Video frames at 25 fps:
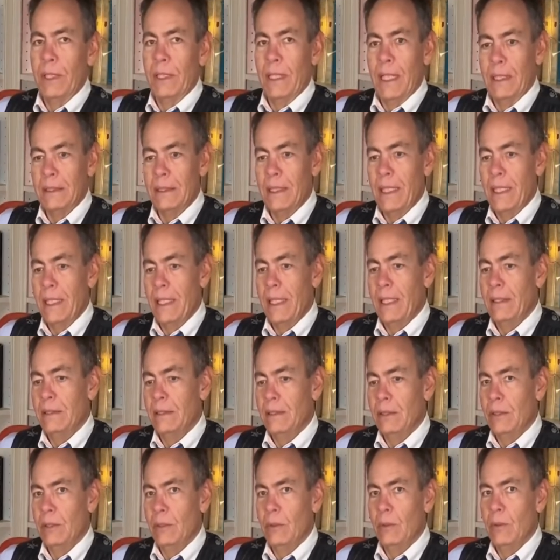And that's how you get
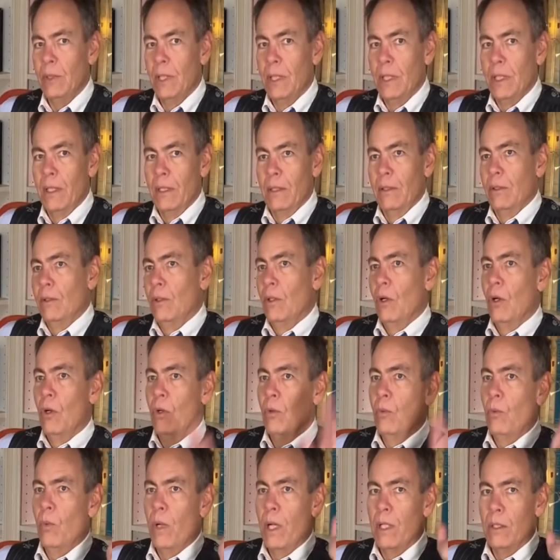to
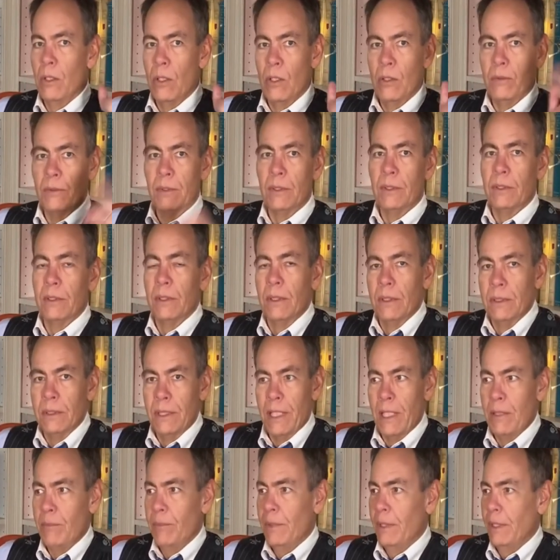well over
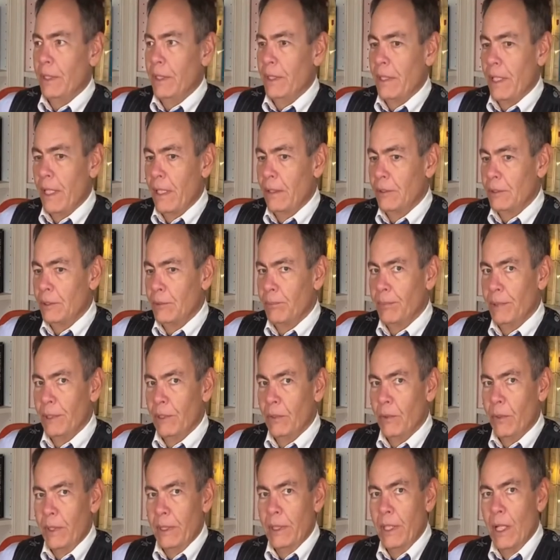$10 million of
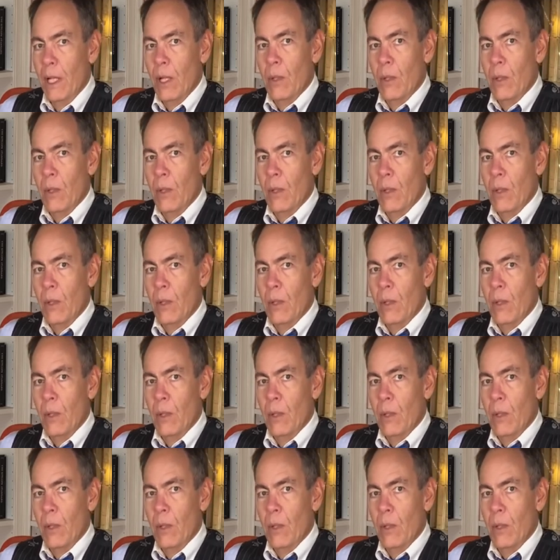Bitcoin.